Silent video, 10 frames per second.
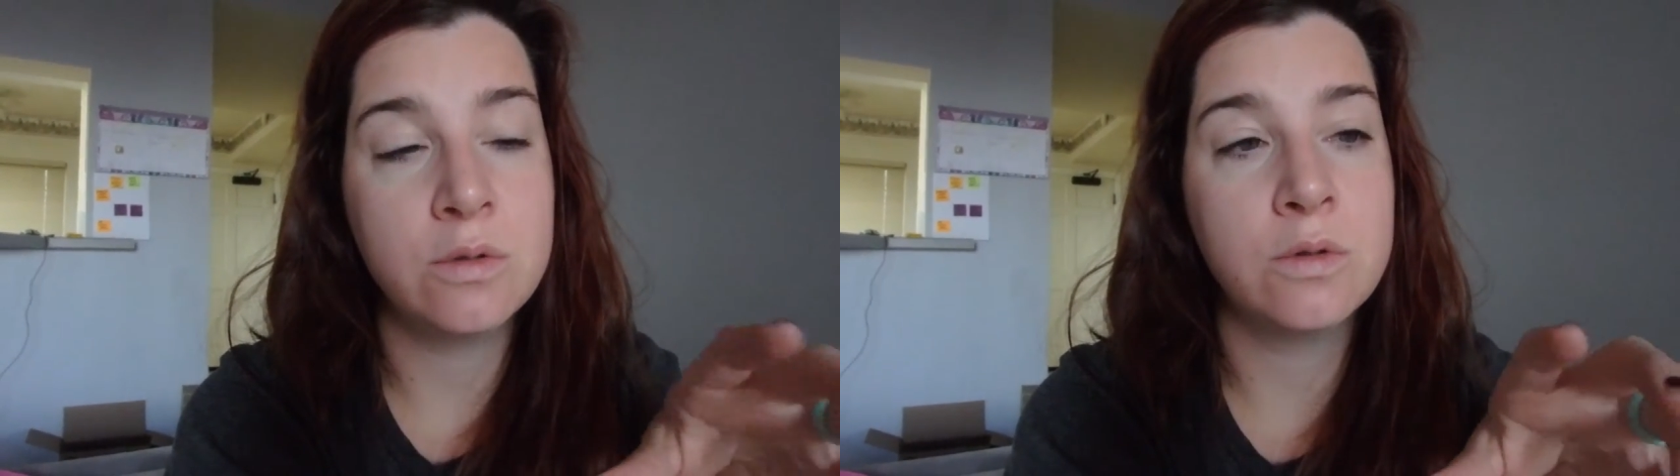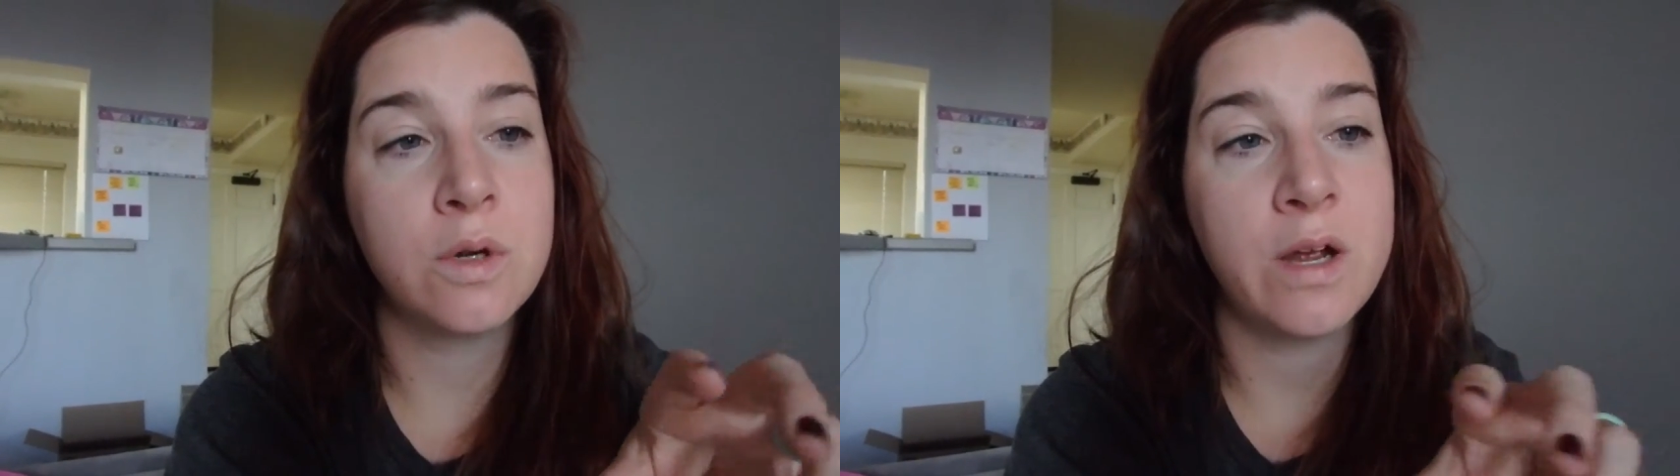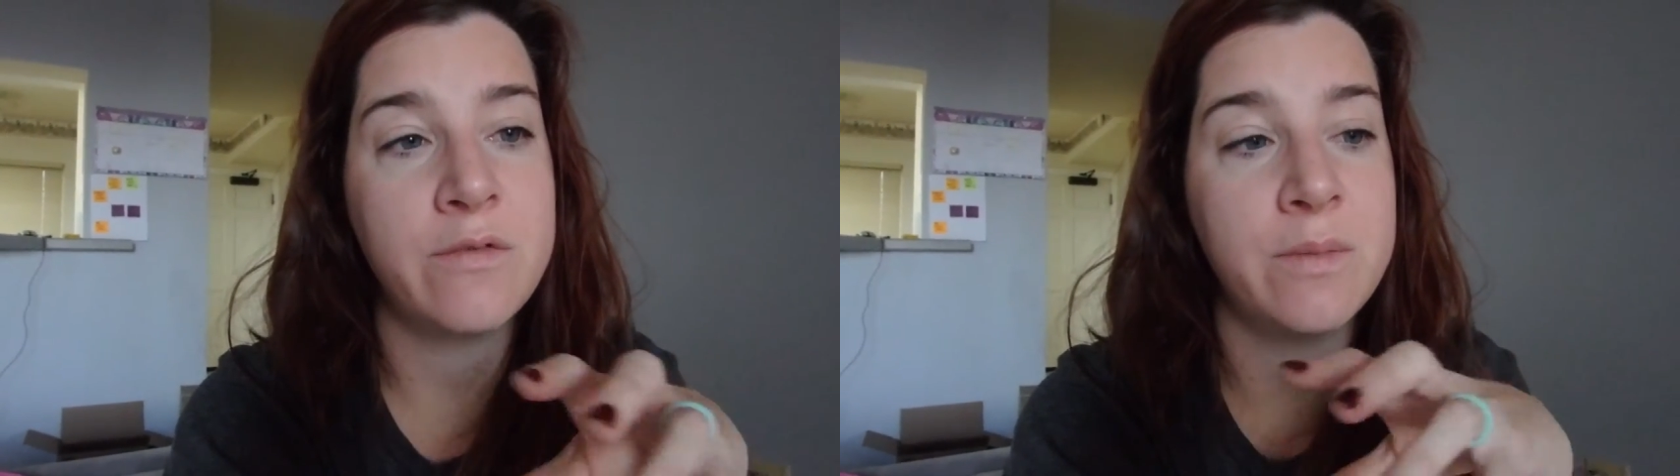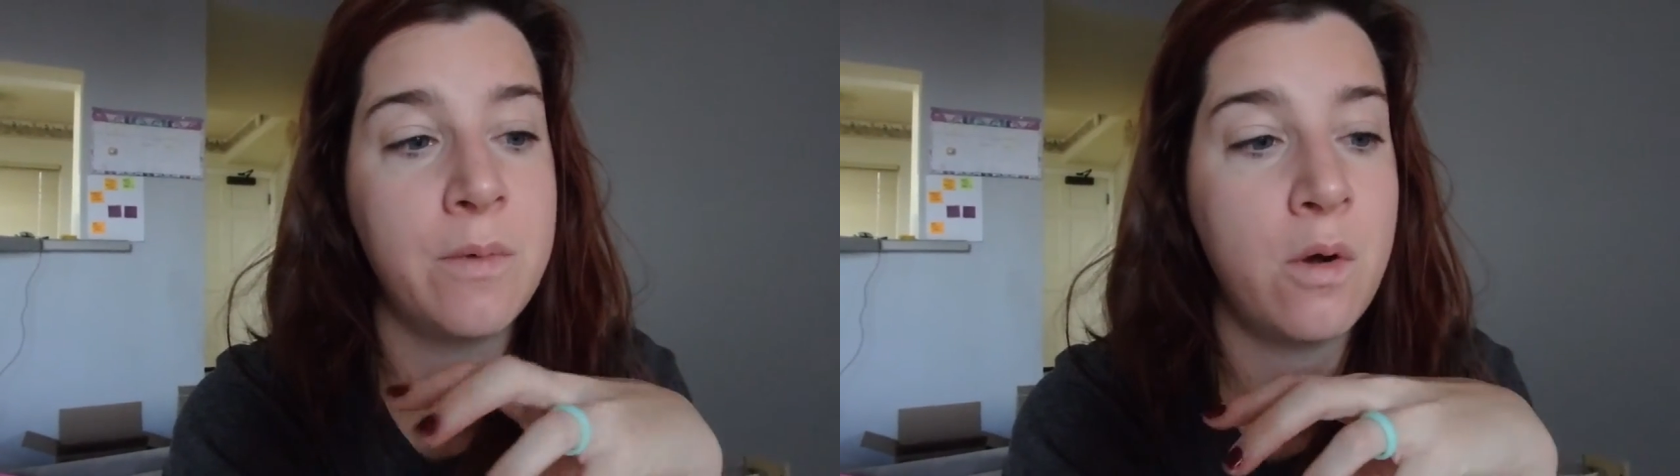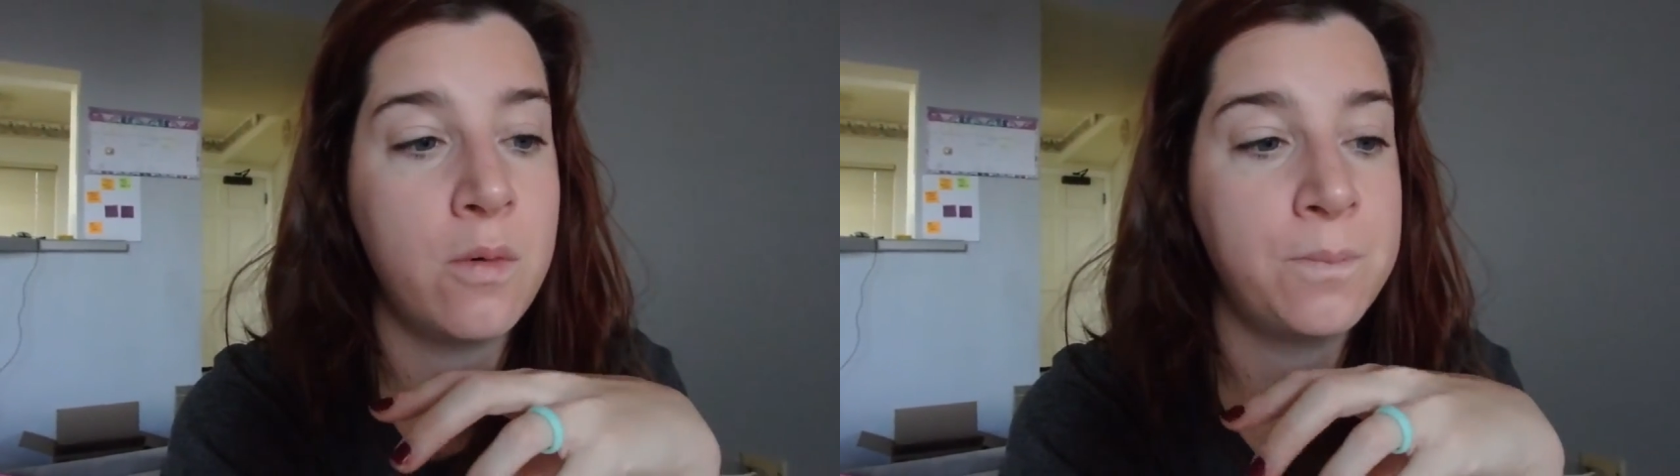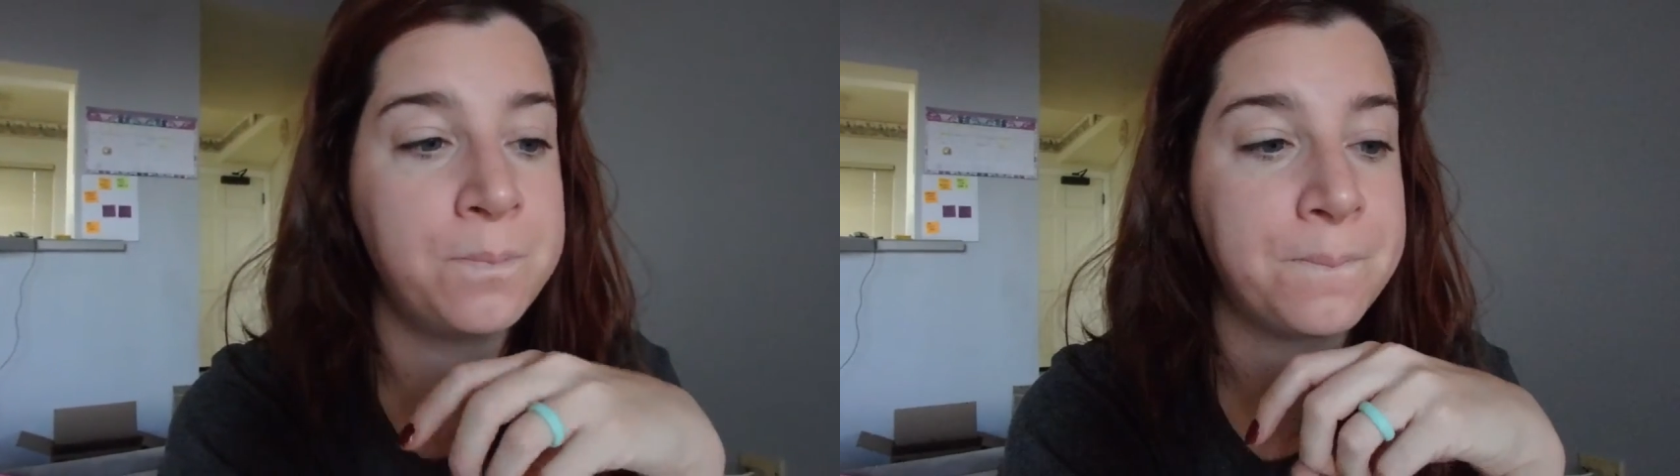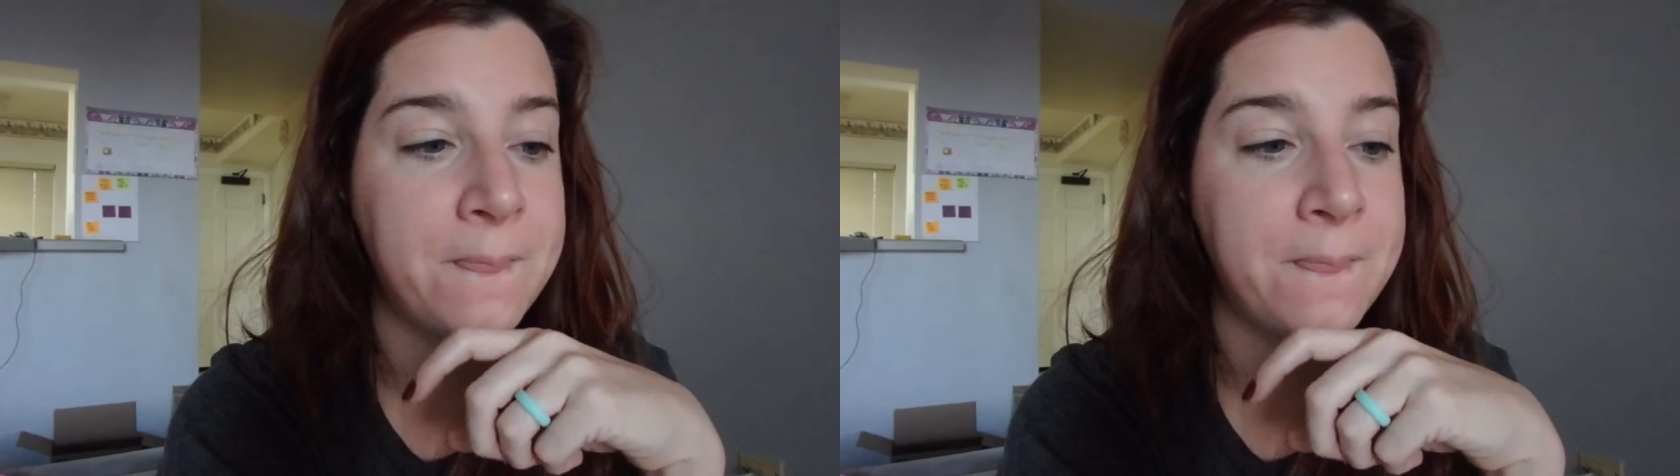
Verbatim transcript: drive him home